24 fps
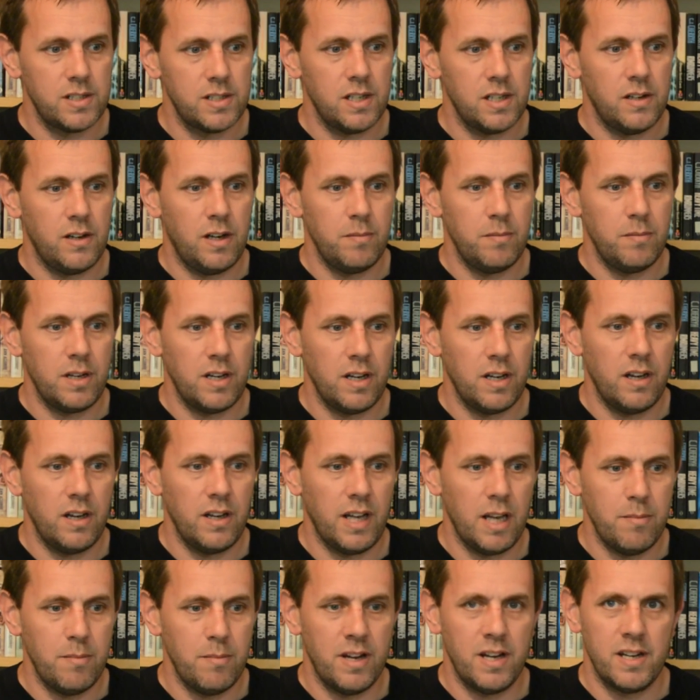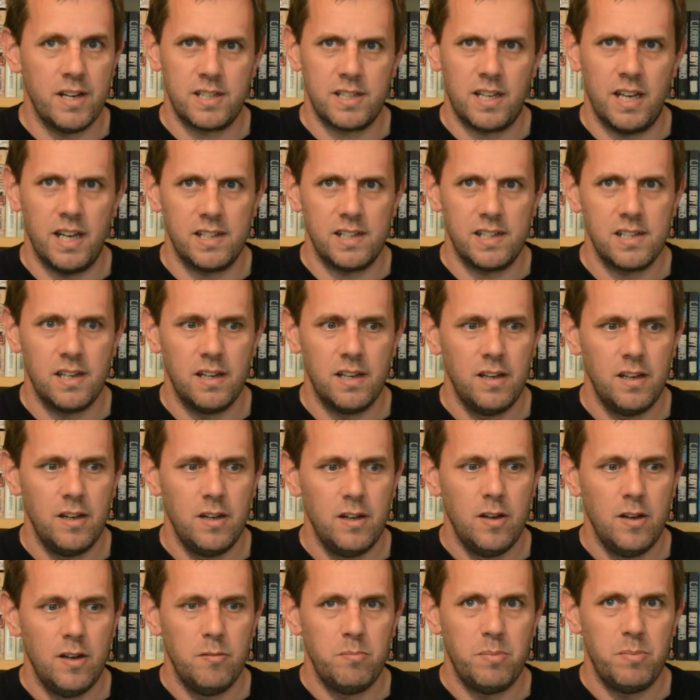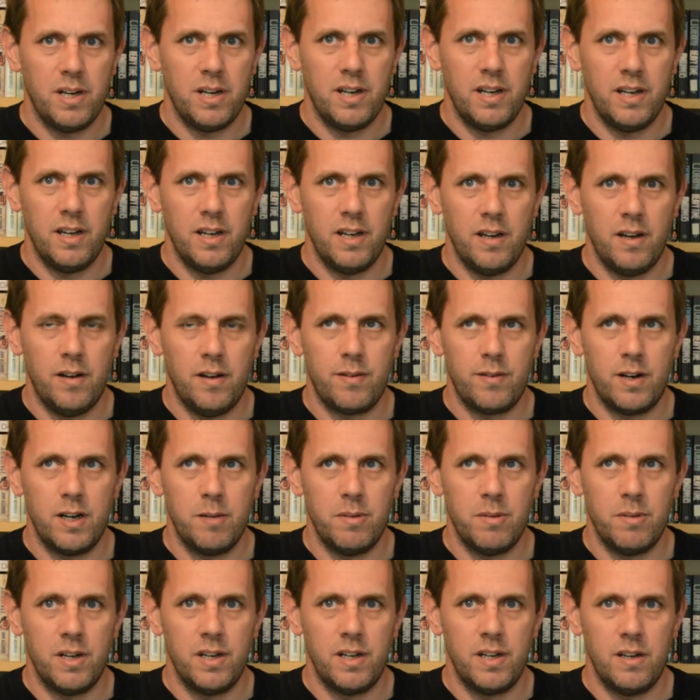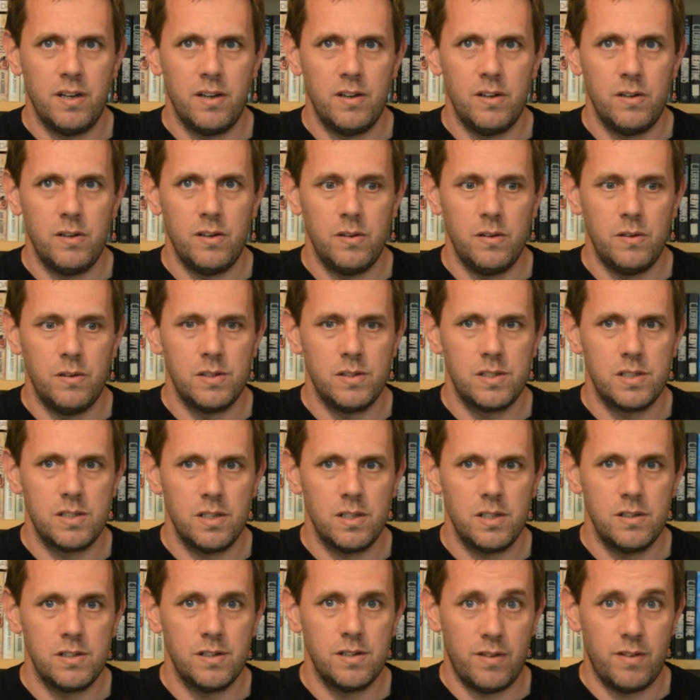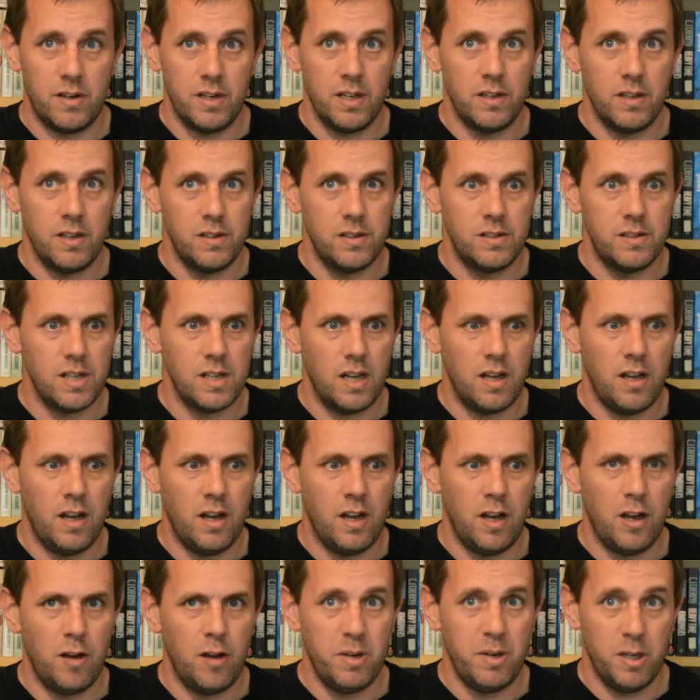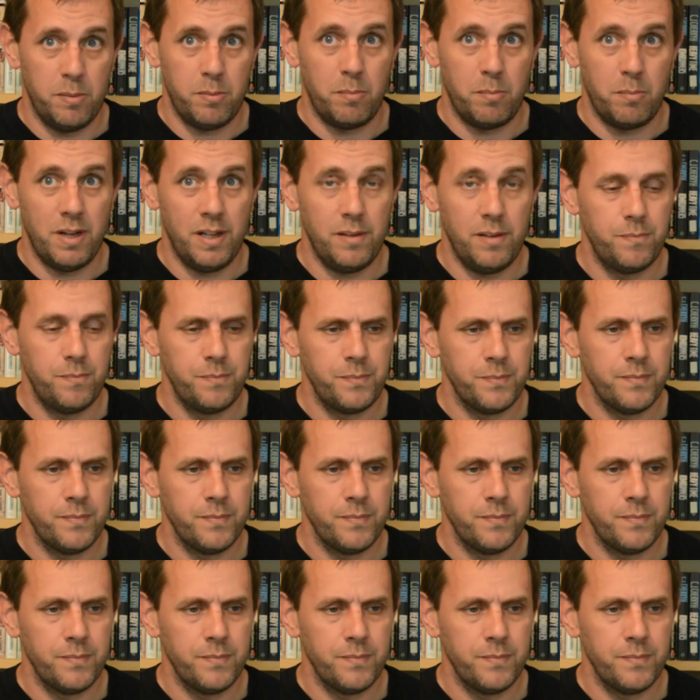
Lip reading: So I'm going to go get my ass kicked by a friend of mine who's a very good purple belt,